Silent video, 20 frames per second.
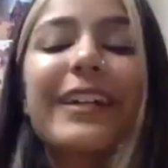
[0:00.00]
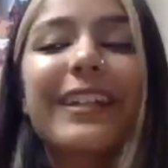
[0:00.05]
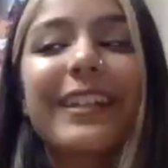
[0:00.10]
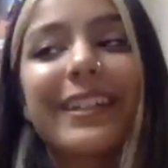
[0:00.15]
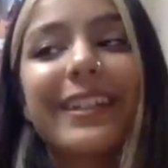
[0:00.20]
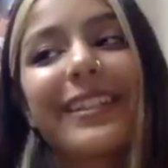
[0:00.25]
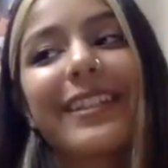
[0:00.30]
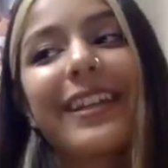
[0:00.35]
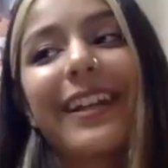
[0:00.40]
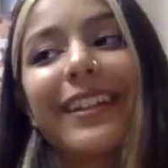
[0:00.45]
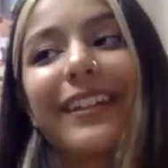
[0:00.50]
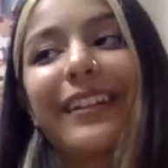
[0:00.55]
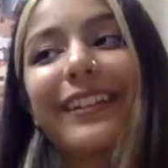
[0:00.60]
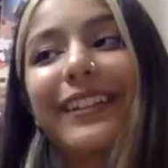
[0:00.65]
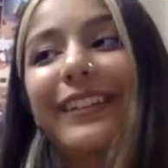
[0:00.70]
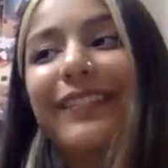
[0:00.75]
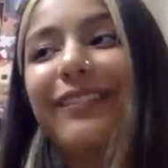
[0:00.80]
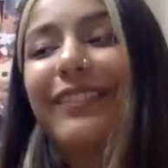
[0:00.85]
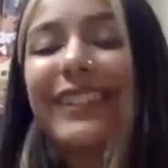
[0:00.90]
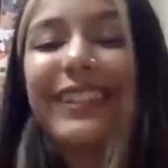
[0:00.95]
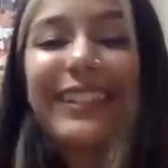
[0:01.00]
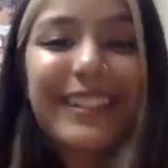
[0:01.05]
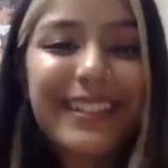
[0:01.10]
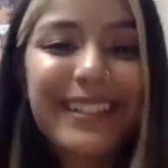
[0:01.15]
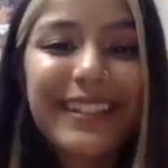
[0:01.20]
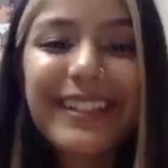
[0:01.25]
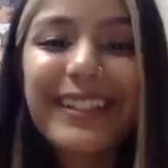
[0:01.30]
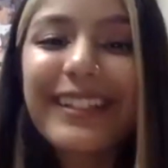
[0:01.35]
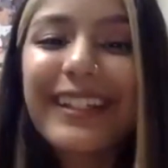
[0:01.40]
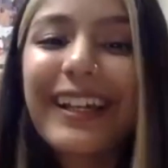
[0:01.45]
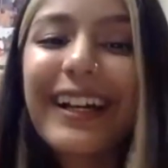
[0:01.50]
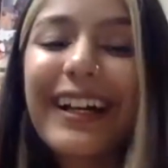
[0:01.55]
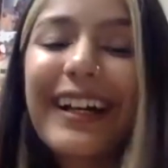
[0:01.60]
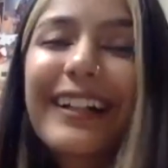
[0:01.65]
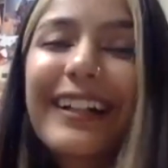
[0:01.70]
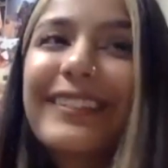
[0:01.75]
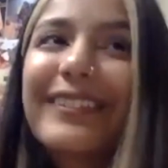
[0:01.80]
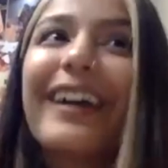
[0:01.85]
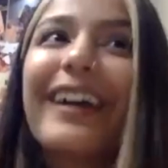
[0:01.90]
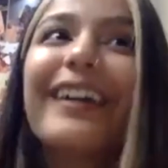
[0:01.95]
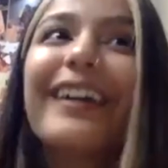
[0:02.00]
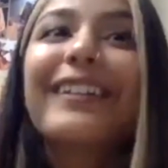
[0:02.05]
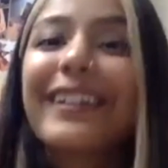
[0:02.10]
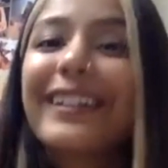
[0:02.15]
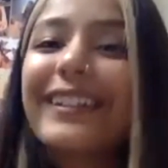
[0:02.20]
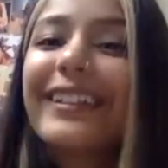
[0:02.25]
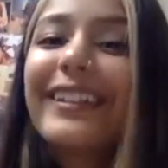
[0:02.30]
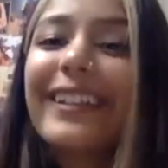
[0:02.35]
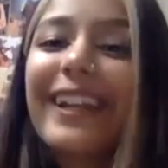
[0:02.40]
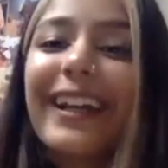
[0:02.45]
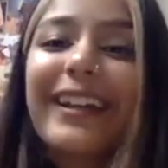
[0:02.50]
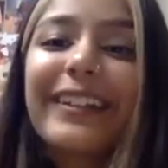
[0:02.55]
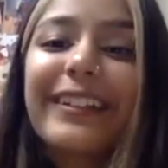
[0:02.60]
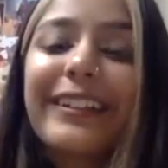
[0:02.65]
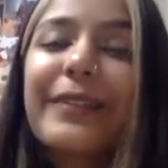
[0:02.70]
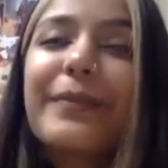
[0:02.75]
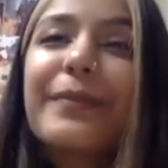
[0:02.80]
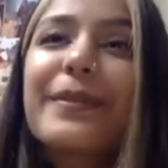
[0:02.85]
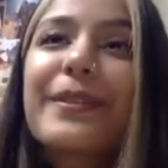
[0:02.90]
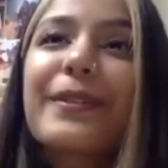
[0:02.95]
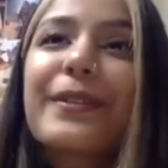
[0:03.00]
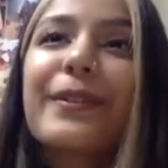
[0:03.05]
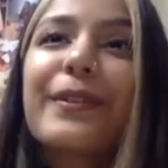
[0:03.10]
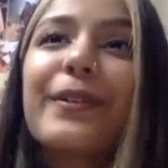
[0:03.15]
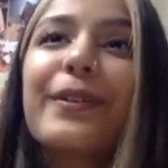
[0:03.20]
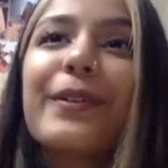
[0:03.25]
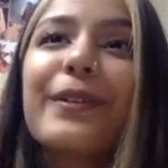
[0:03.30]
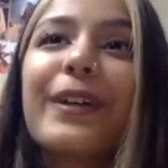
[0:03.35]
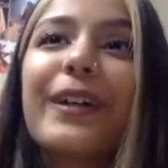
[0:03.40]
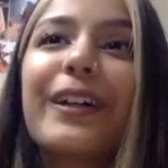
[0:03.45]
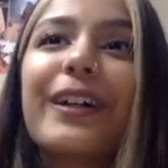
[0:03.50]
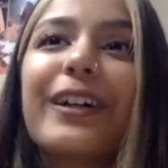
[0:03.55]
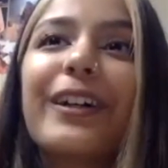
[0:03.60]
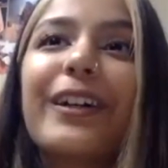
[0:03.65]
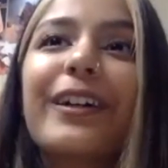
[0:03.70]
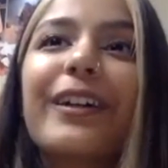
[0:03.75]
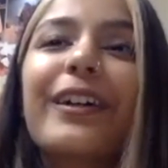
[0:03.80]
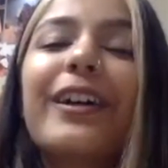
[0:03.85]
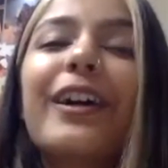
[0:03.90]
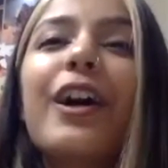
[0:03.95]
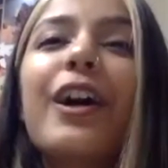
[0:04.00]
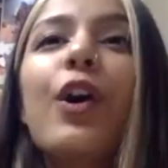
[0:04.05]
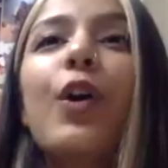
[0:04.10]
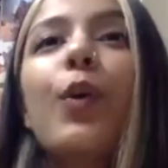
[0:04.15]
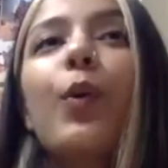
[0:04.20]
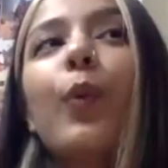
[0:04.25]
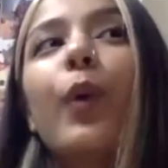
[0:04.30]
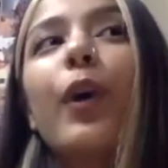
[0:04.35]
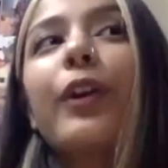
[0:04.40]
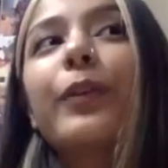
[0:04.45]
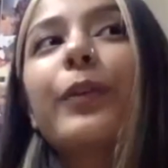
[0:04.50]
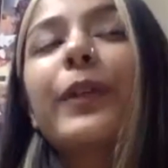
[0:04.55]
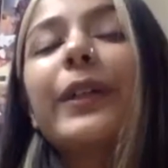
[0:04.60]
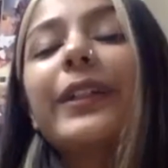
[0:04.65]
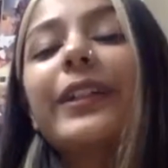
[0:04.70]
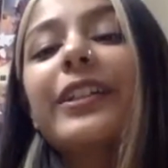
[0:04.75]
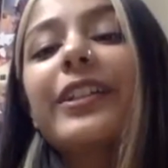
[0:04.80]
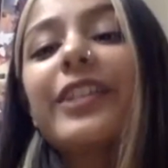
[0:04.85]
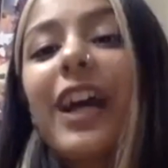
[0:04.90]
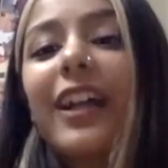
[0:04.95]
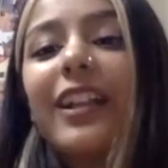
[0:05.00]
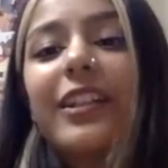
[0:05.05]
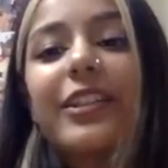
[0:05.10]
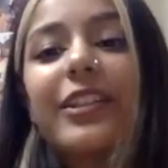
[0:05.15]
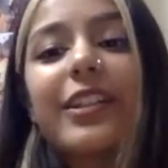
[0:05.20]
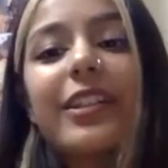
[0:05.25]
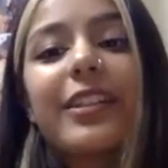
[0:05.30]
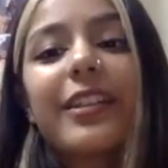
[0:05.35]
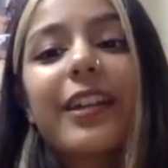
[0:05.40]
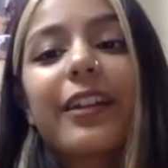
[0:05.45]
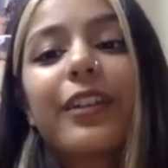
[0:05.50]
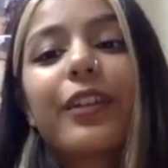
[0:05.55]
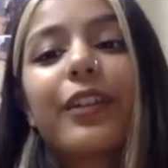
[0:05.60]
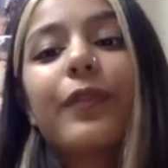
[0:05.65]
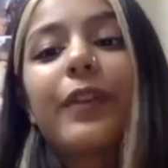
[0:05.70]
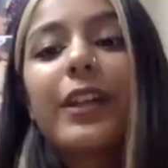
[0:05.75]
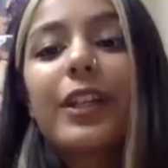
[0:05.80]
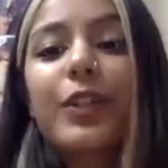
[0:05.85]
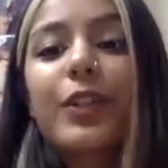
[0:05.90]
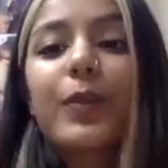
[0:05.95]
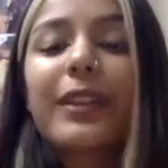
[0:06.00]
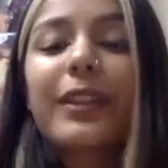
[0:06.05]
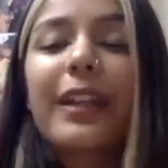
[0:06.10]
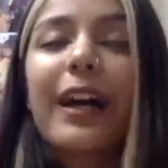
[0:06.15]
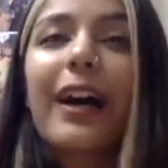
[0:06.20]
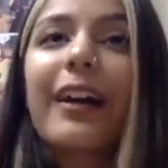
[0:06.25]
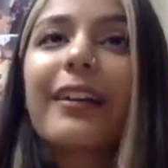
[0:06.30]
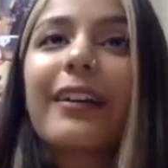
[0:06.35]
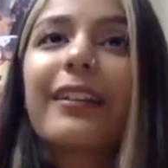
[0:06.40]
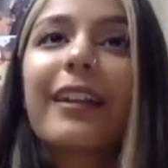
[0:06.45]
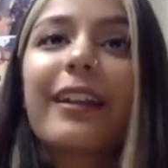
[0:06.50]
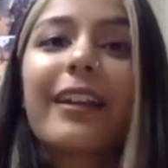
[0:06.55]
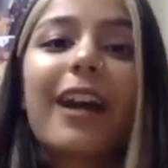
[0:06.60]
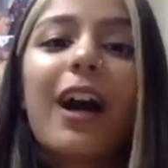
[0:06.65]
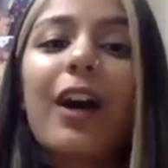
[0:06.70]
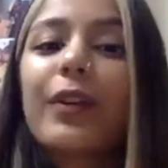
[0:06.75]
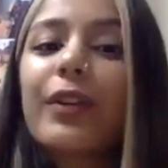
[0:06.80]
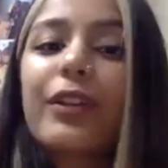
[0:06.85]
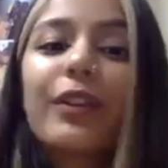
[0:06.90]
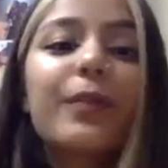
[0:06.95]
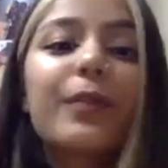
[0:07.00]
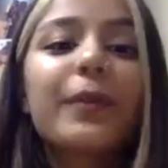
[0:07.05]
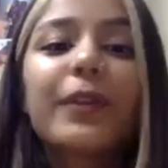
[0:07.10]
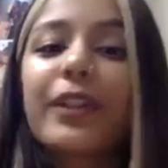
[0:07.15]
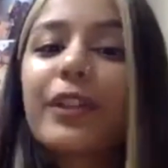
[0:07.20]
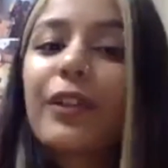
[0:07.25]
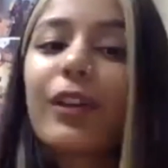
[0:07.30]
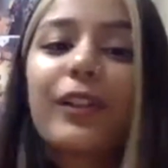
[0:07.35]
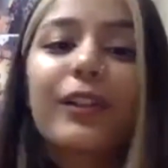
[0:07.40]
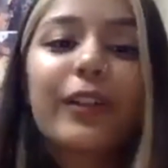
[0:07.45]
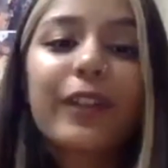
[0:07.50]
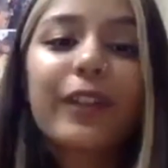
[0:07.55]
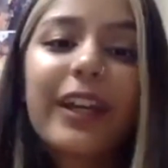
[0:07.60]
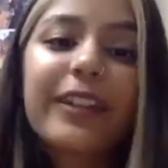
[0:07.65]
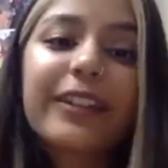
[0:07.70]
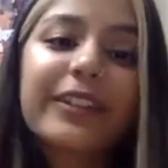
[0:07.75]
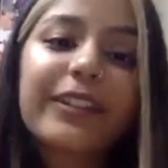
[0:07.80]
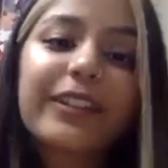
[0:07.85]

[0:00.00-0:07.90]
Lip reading: aesthetically pleasing, and I really liked them. So, what were the challenges that you faced with that? Like, how did you put it all together?